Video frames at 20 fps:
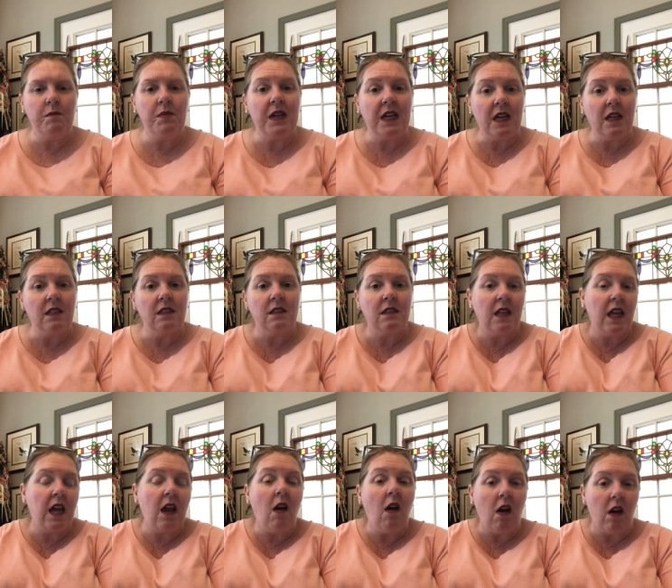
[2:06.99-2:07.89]
Because
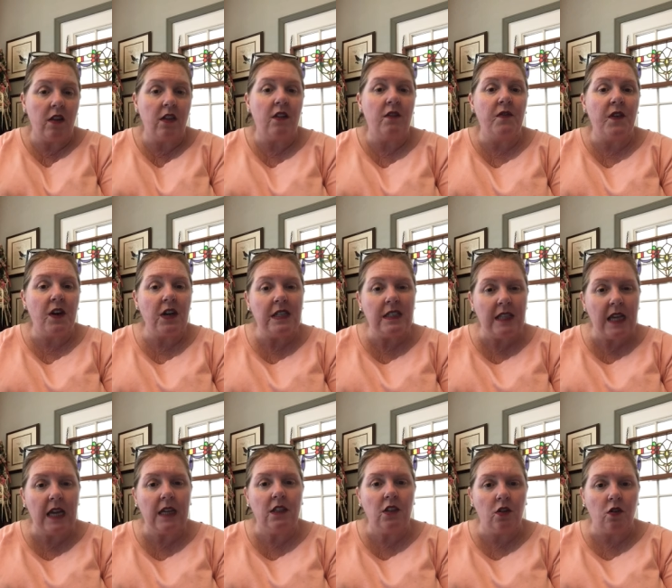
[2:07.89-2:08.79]
they're very
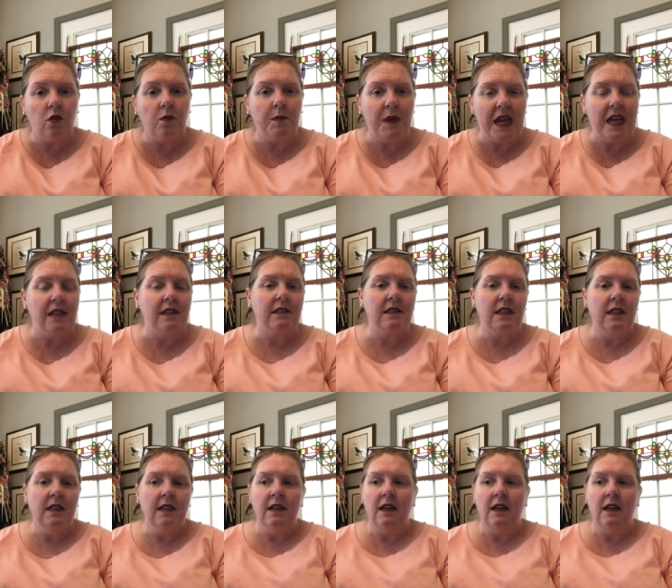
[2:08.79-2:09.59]
technical based.